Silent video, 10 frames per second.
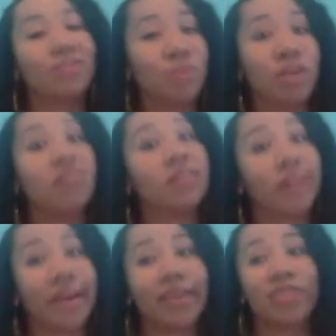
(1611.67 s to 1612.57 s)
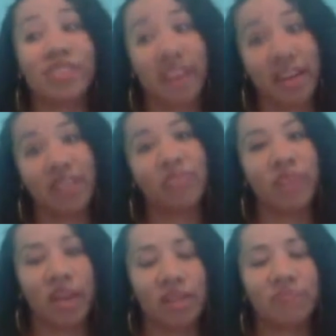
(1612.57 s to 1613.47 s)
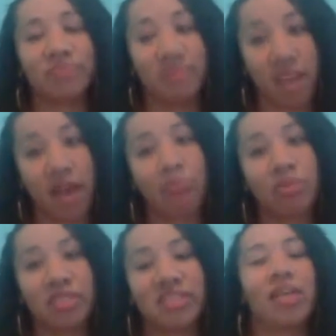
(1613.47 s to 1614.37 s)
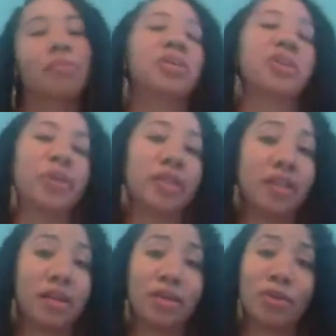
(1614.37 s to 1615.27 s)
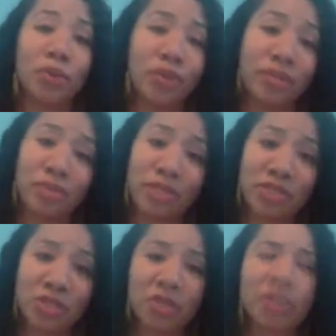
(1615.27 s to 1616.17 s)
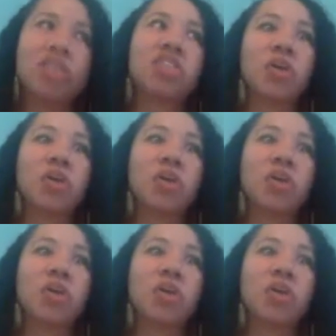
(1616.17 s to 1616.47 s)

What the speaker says: well, look, I understand. Yeah, Apple is telling me currently you need more storage.